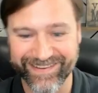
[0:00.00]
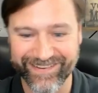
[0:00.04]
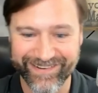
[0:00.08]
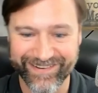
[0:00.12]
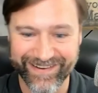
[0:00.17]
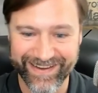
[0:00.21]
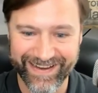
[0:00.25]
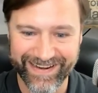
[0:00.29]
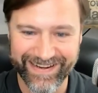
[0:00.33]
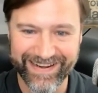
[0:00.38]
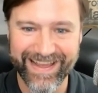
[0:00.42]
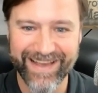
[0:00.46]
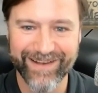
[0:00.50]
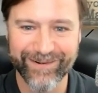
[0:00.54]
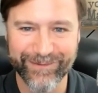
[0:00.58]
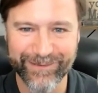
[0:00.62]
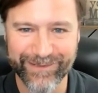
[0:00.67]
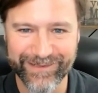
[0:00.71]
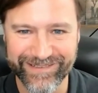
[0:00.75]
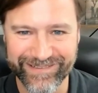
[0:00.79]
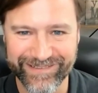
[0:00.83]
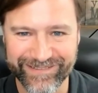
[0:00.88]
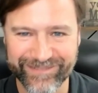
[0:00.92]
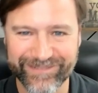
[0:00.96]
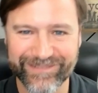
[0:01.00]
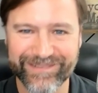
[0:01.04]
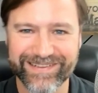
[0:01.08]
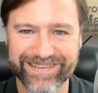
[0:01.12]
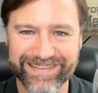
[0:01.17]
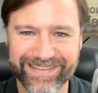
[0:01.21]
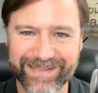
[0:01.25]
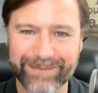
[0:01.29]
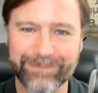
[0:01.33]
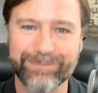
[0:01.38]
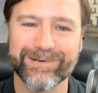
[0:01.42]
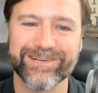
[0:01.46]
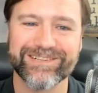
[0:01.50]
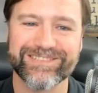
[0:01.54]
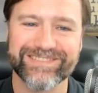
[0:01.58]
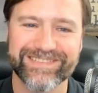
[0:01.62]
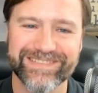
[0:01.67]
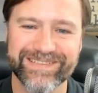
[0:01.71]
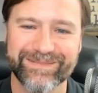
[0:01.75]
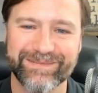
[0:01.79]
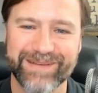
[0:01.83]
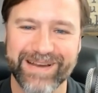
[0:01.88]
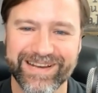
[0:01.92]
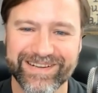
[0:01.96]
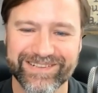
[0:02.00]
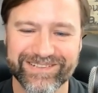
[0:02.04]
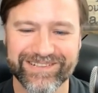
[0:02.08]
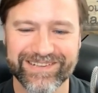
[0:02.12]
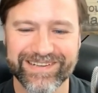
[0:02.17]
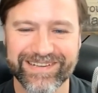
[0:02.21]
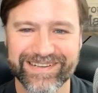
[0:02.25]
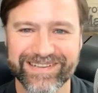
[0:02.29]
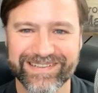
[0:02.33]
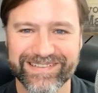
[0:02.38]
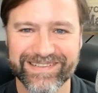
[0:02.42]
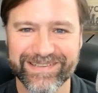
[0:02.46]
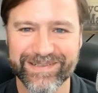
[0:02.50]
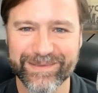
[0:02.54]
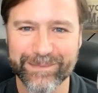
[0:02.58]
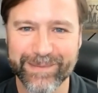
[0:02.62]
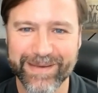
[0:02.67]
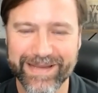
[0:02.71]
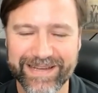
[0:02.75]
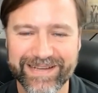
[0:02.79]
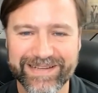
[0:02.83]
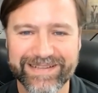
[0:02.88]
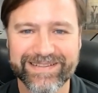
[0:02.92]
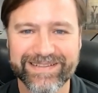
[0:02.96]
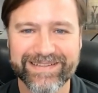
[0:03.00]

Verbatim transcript: okay, now we're really pushing the boundary here a little bit.